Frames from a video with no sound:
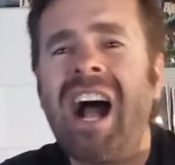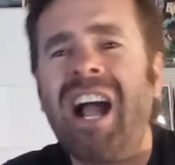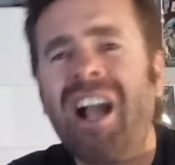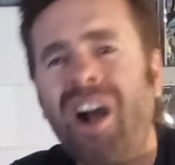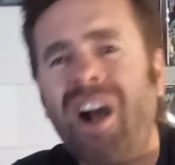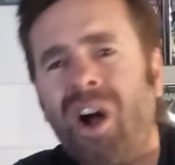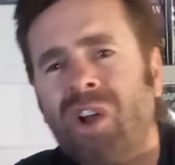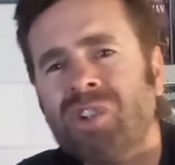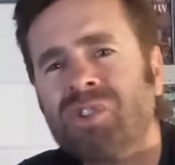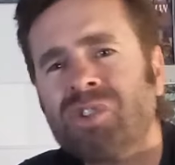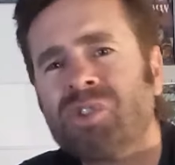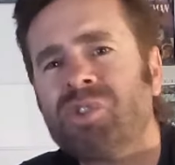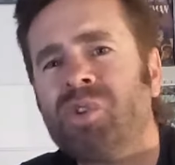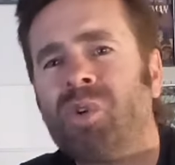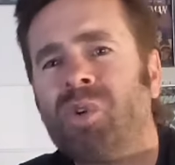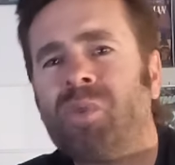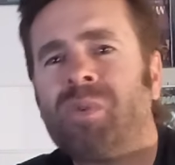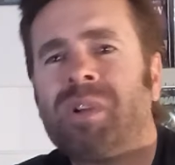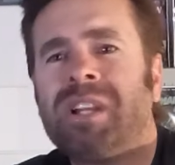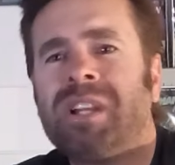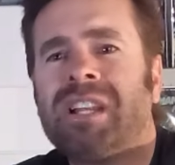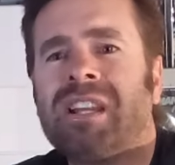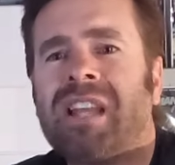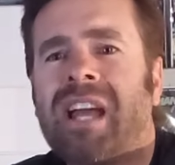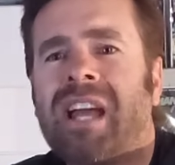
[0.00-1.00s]
I also
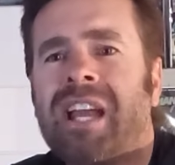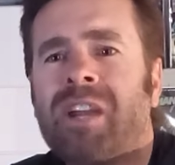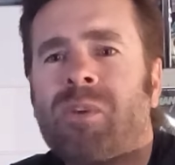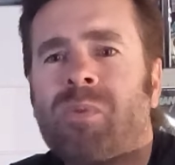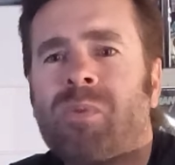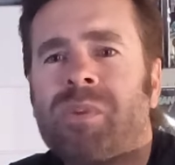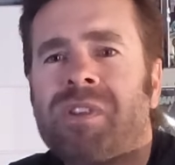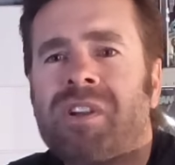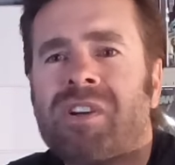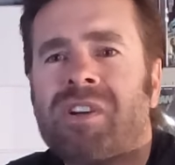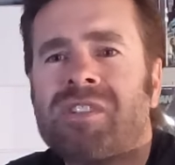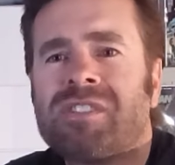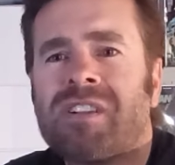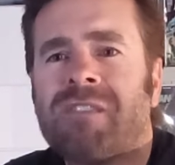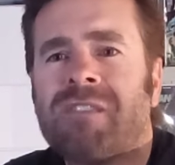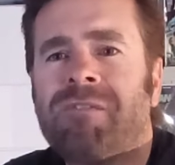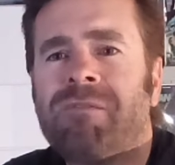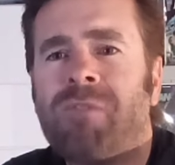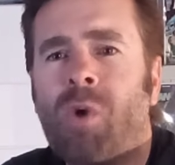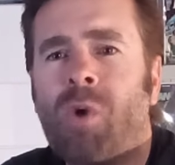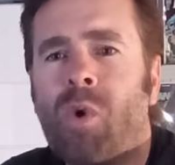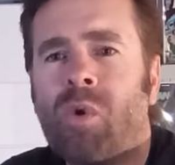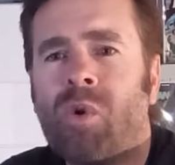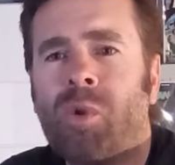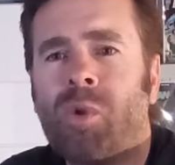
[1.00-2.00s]
don't really like when there's
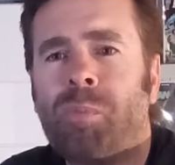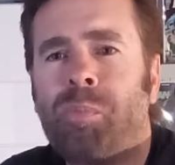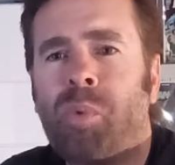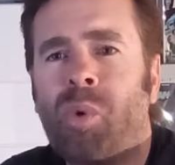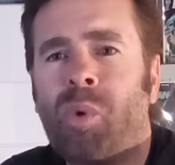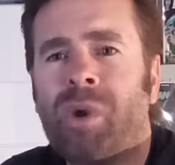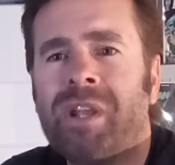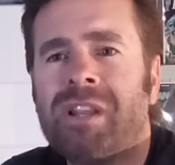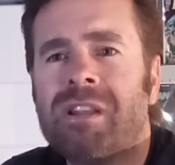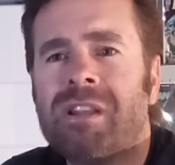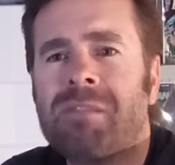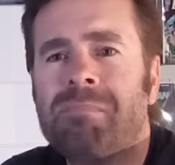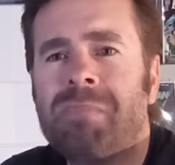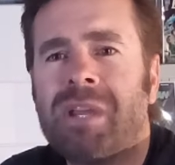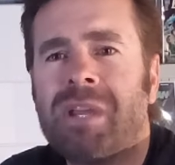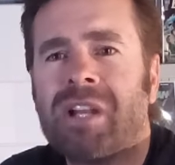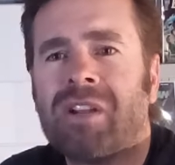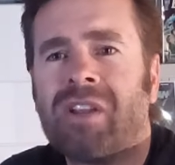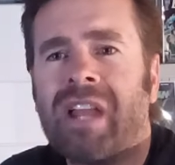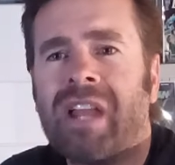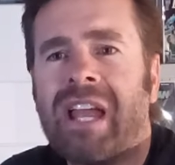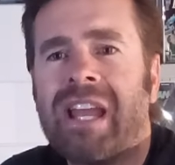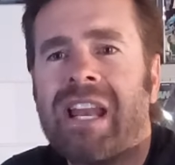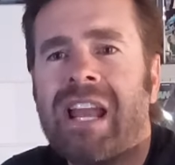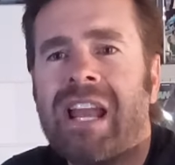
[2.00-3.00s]
a focal point in the
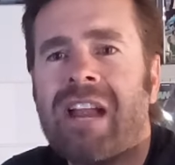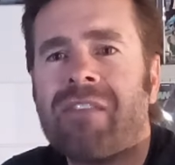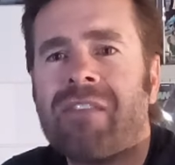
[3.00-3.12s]
middle